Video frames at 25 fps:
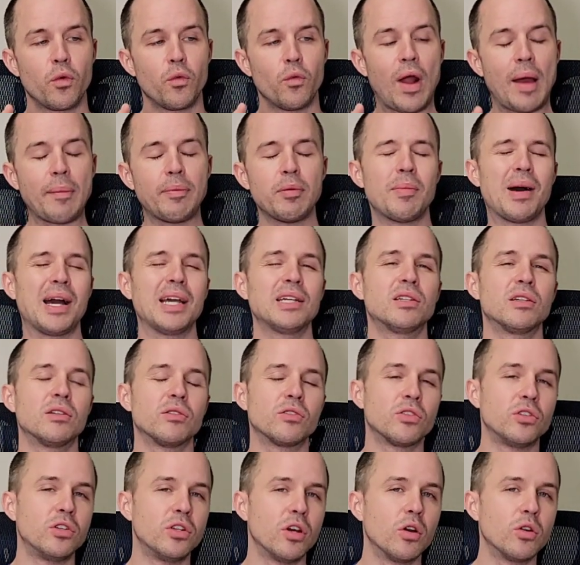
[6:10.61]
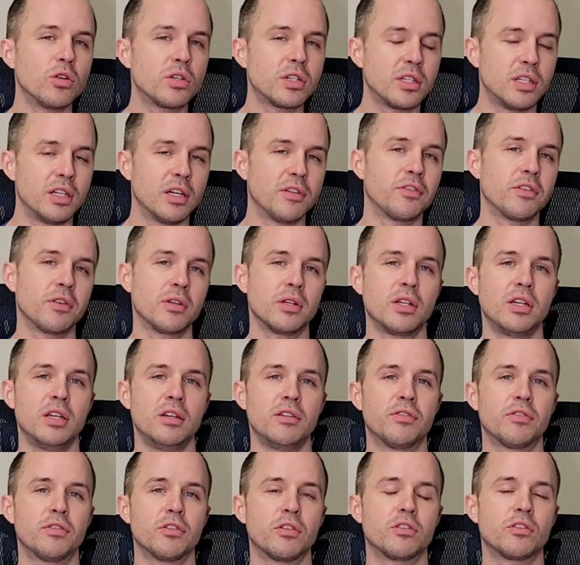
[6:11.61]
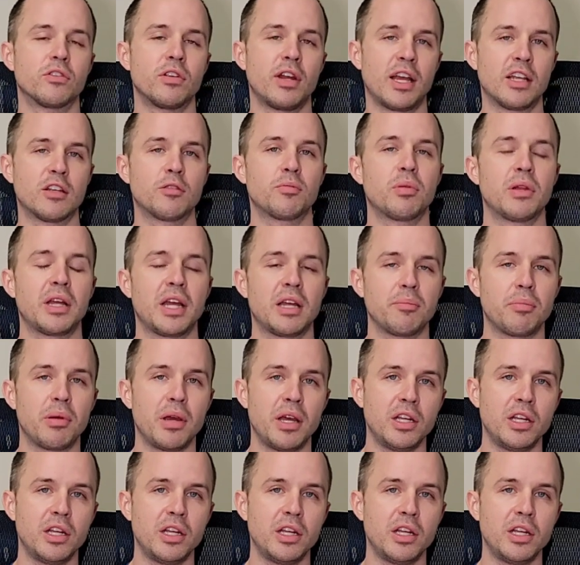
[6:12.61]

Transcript: rapamycin's dosed differently for transplant